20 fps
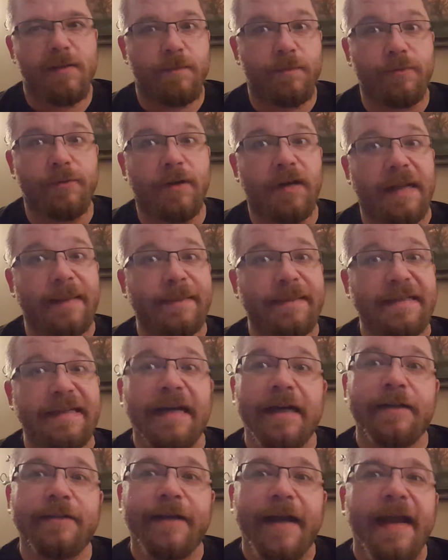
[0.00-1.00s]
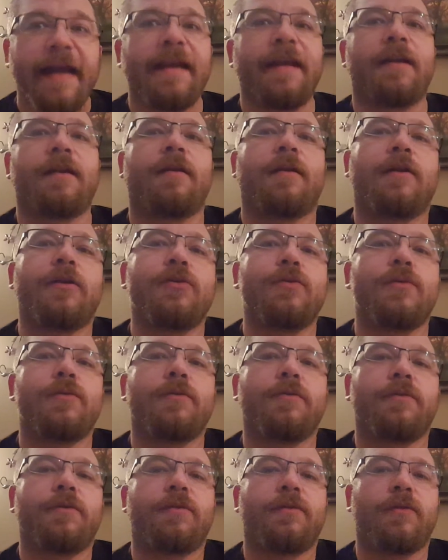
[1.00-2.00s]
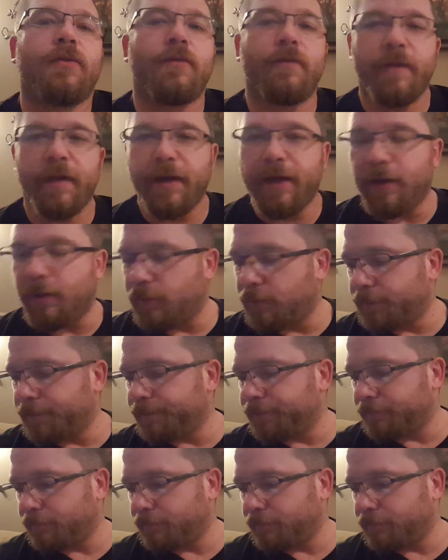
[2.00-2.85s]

Probably not ready to do to video,